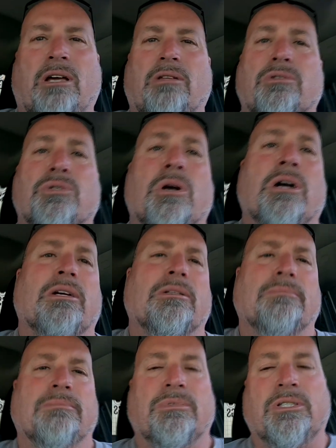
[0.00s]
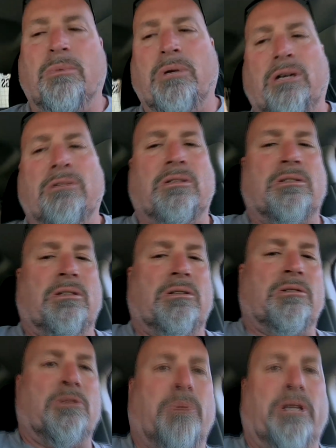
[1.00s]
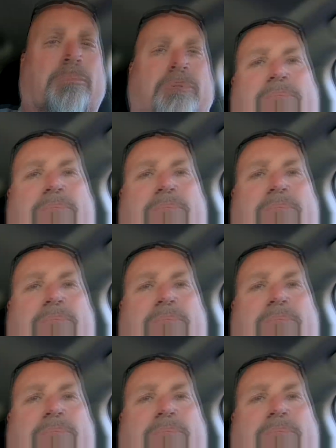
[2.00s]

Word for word: other truck and see what else is unexplainable.